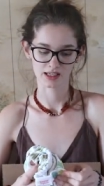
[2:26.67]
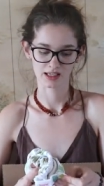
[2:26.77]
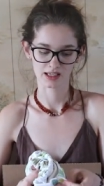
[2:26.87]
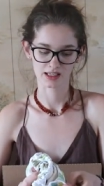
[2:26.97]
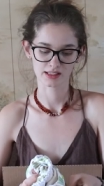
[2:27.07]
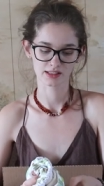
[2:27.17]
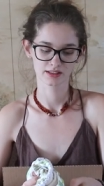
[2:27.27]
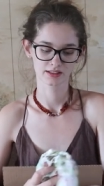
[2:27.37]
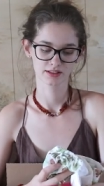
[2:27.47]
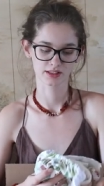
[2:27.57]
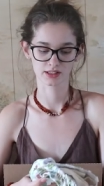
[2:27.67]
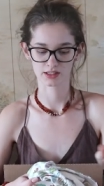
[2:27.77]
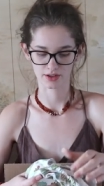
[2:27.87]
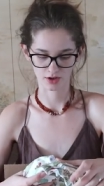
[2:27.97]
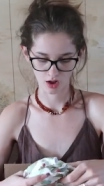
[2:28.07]
is, this is
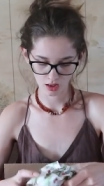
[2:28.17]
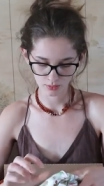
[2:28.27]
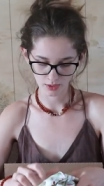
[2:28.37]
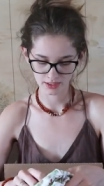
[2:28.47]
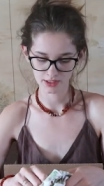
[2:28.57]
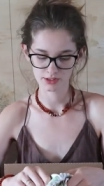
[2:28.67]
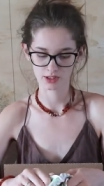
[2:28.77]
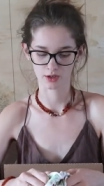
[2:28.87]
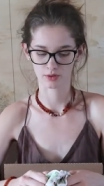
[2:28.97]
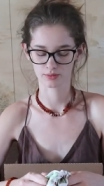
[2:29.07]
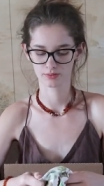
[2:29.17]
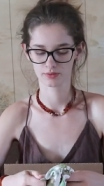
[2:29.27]
another all in one. So